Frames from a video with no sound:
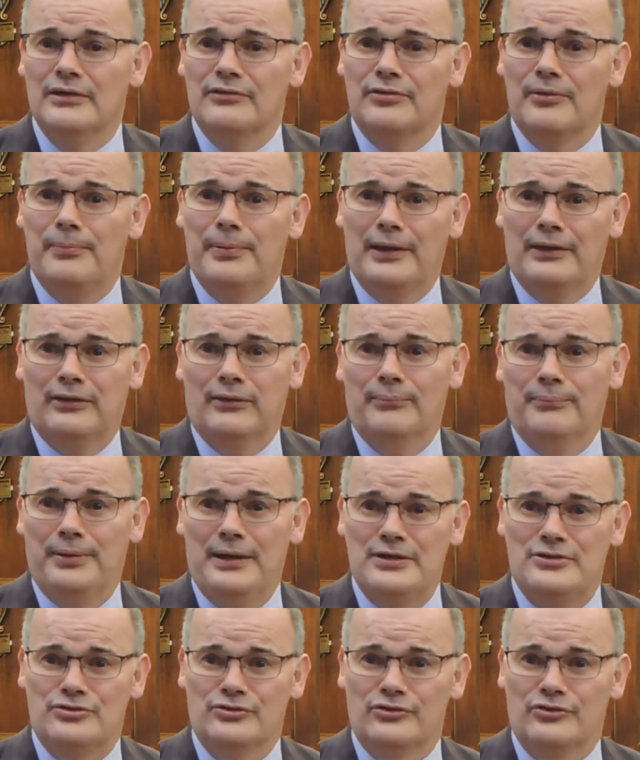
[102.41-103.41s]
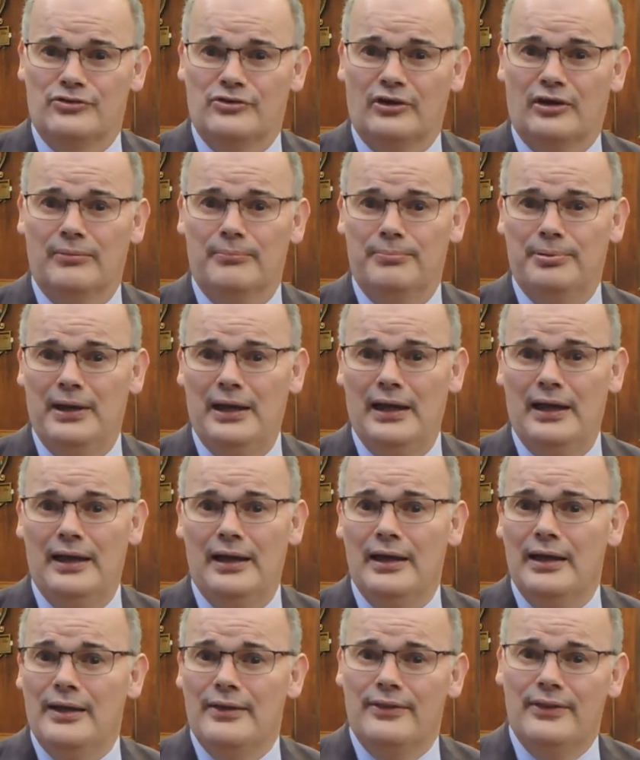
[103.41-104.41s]
for Bethlem patients to
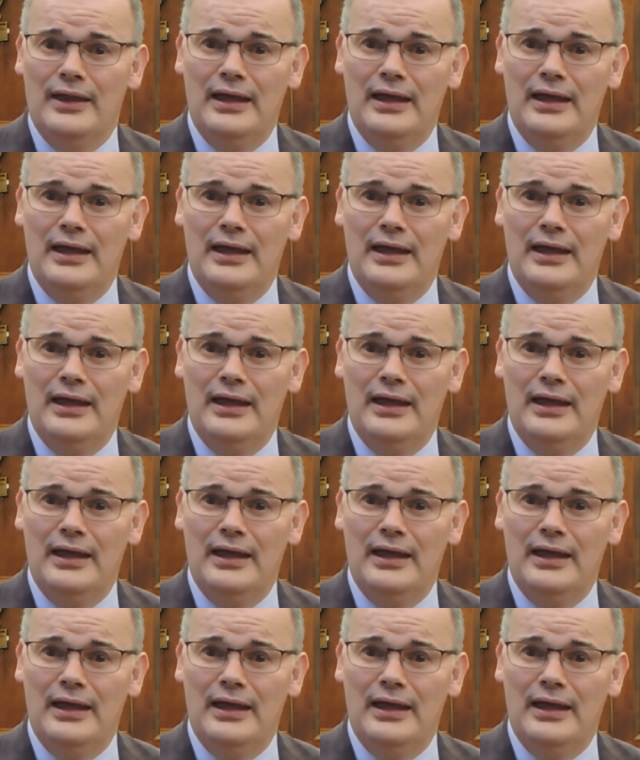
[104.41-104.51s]
compare